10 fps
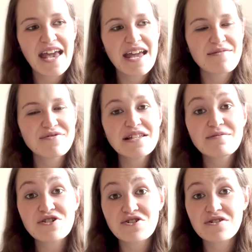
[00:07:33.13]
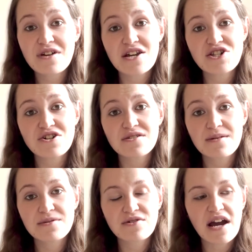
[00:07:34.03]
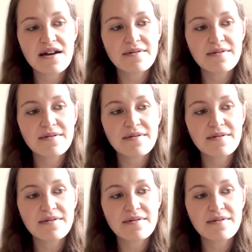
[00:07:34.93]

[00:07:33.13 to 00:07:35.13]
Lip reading: And please be sure to like, share, and subscribe.